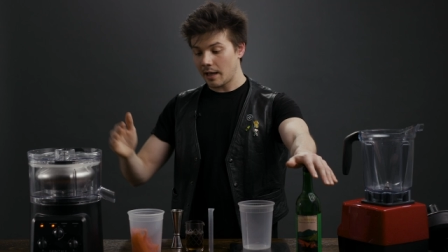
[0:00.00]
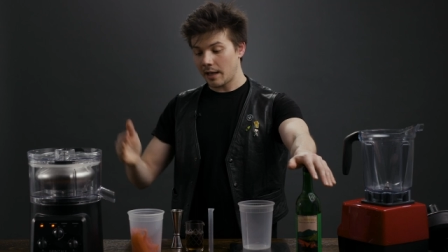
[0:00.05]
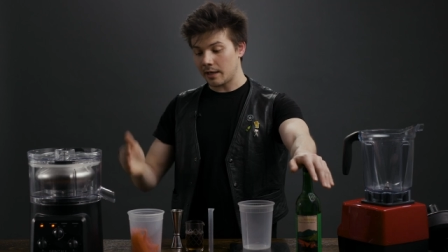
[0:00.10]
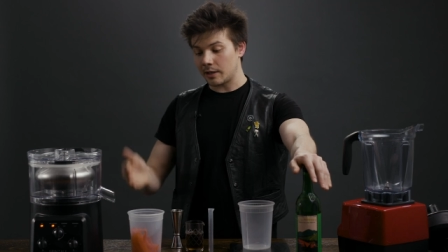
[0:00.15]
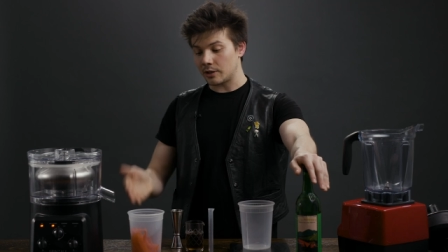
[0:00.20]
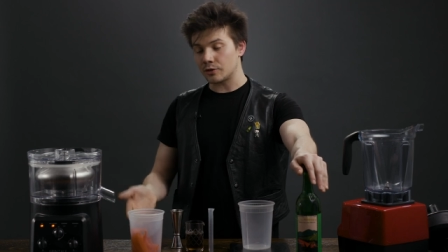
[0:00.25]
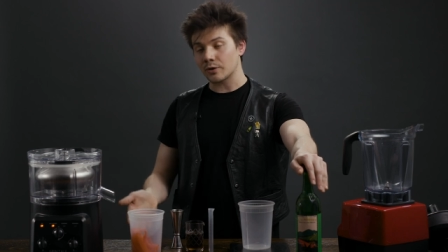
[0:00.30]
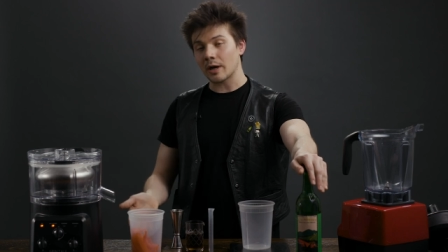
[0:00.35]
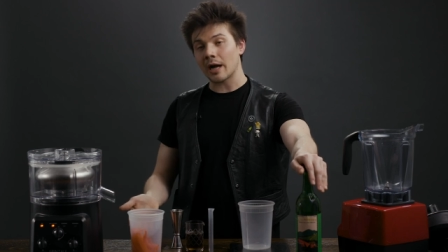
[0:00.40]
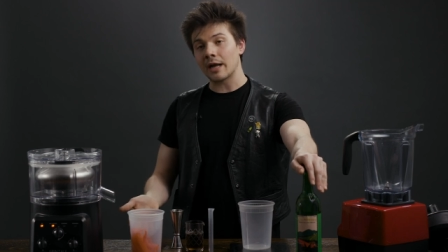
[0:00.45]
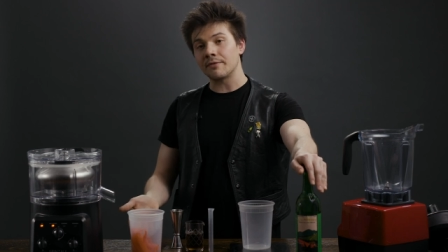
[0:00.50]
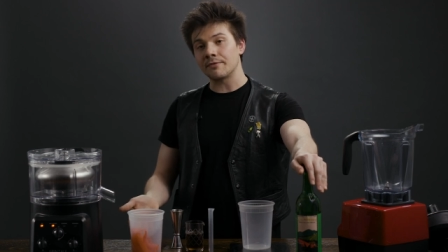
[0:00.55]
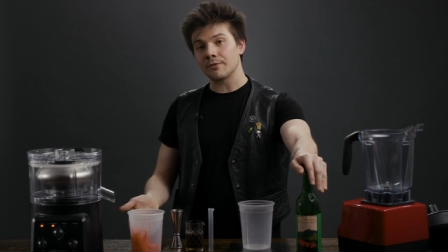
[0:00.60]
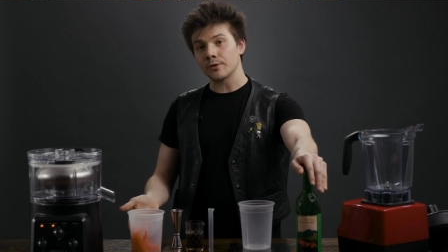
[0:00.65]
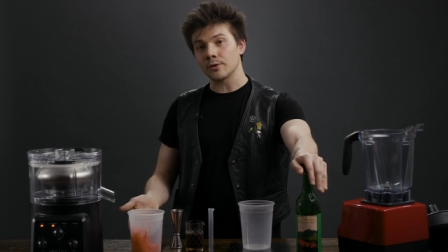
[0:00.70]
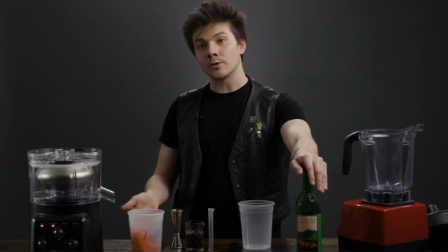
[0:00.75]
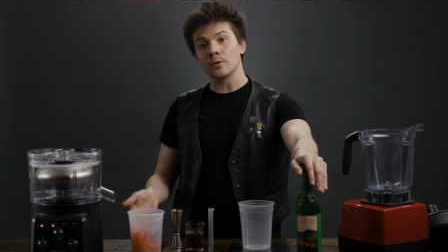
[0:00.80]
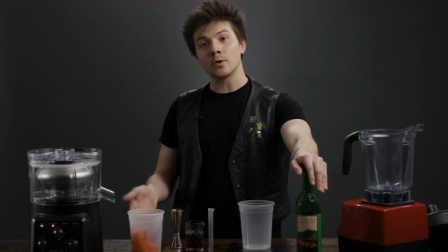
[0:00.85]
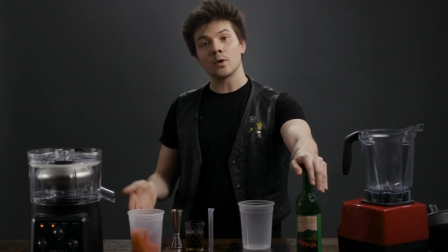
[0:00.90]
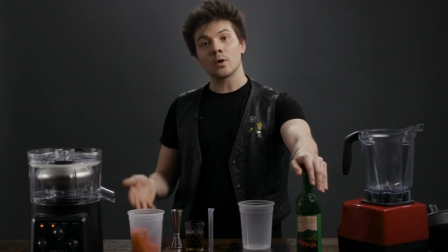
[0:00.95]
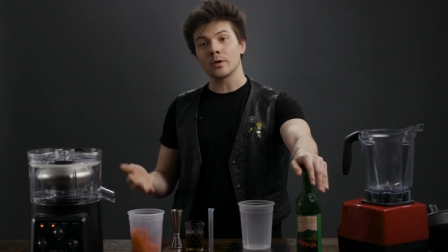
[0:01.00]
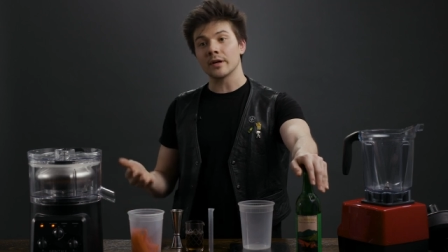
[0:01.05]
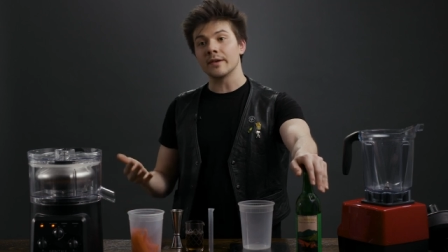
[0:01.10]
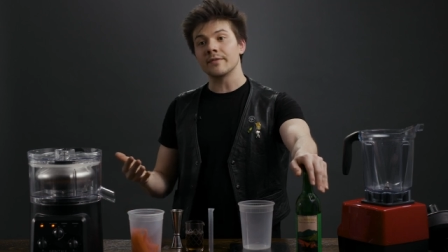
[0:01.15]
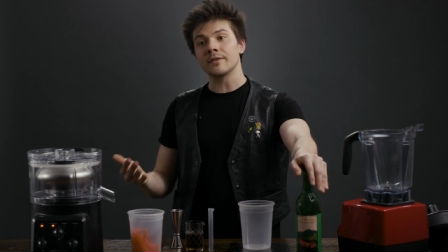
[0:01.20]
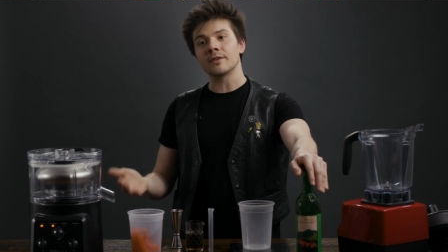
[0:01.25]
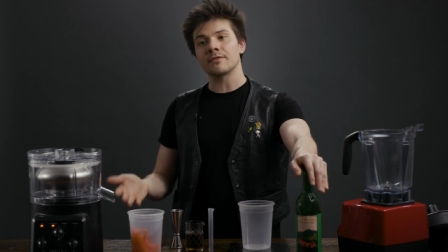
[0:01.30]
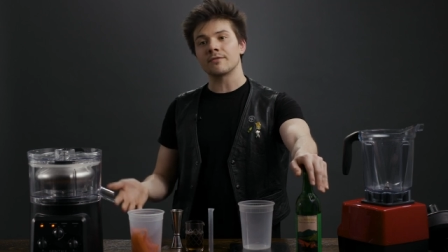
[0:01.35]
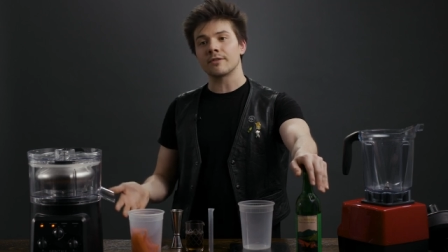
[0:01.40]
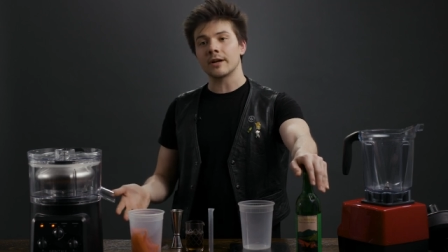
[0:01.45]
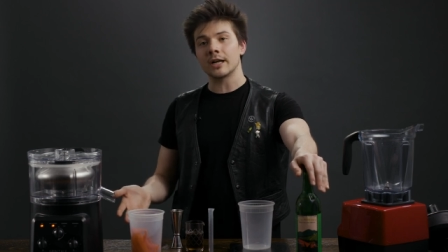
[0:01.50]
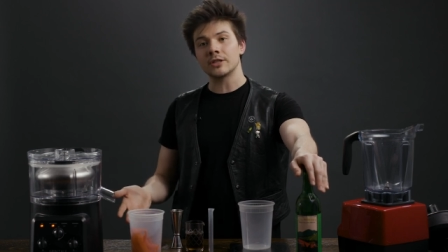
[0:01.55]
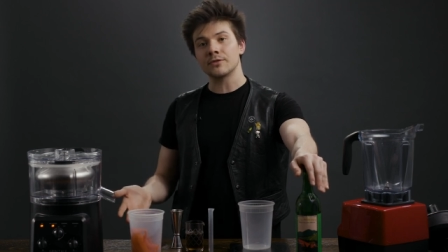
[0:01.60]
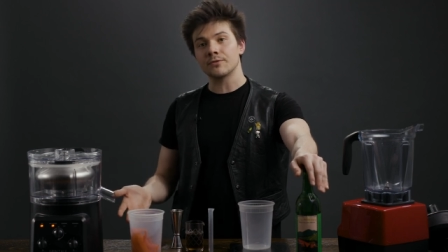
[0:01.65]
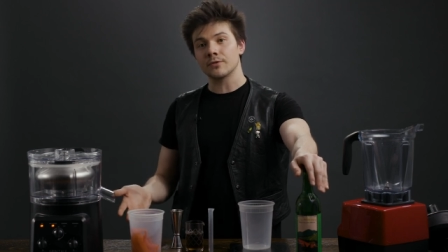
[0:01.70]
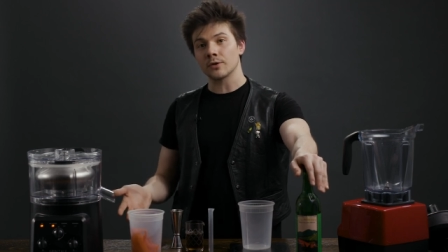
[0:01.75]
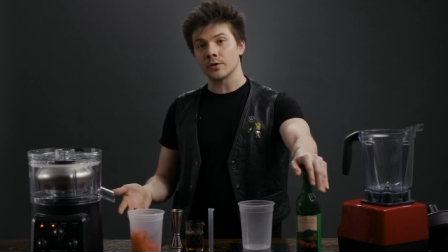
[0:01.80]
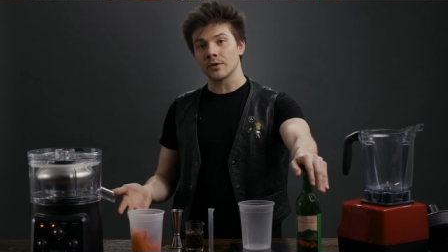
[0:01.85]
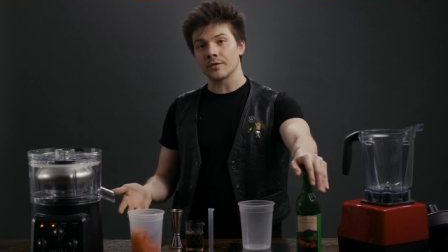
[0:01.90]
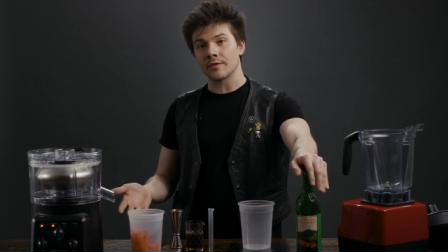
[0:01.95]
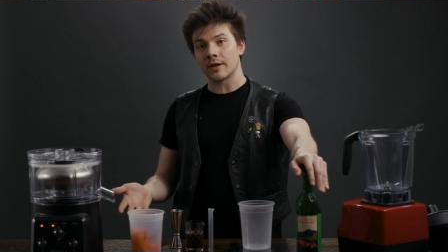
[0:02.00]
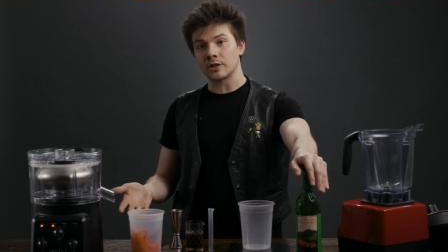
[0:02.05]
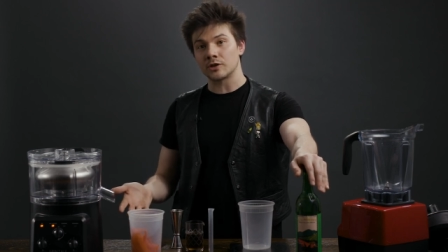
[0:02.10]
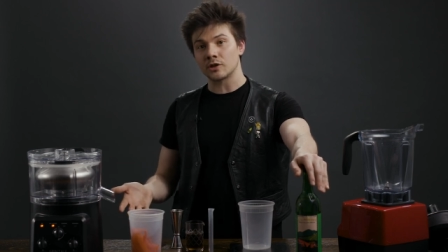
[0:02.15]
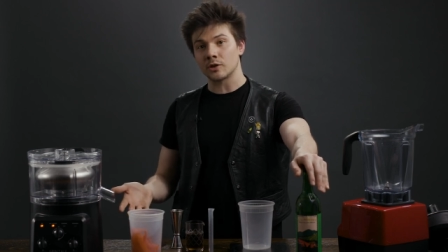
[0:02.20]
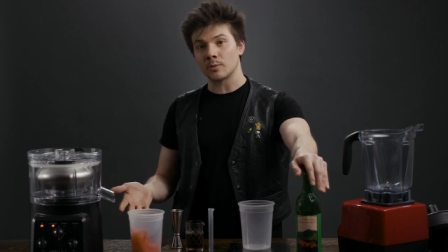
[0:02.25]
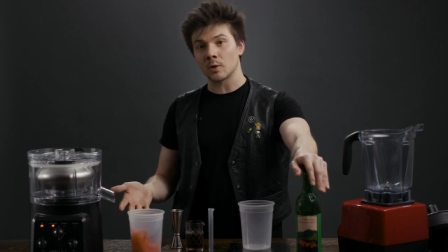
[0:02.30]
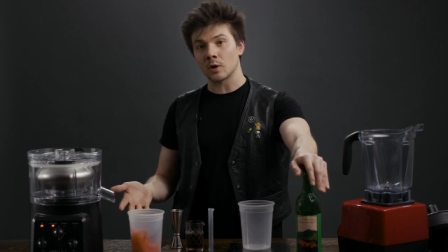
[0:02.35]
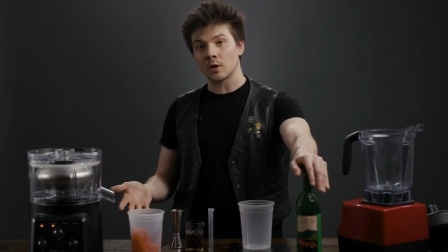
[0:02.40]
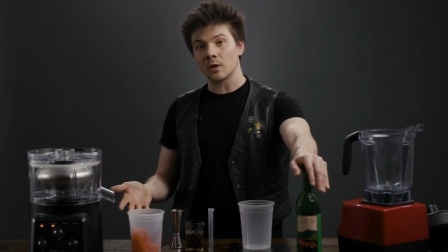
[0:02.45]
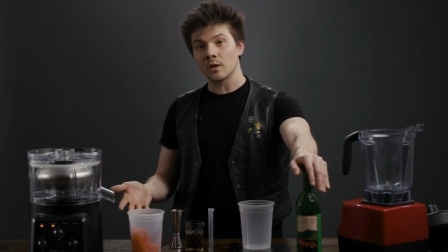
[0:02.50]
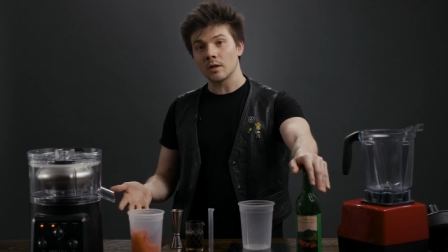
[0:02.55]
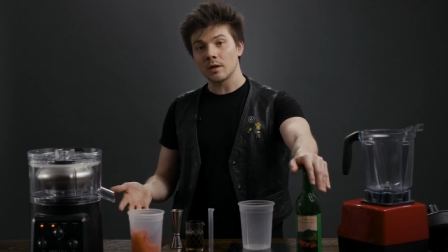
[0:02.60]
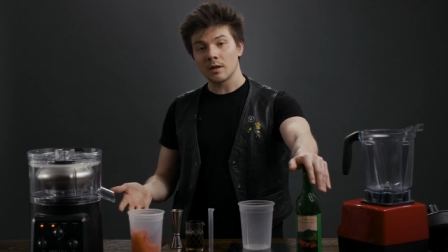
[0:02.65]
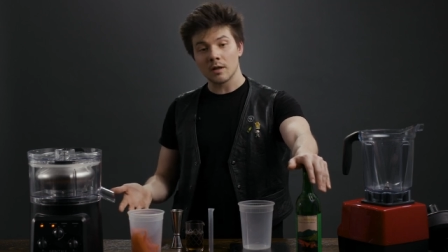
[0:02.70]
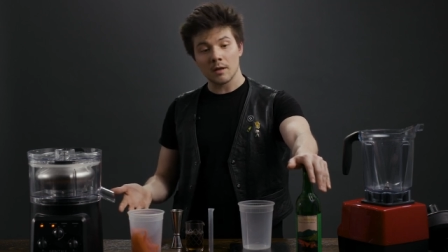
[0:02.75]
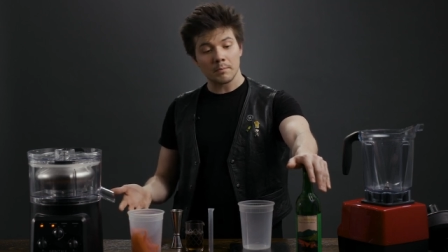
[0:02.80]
and a dried fruit or even a fresh fruit or vegetable,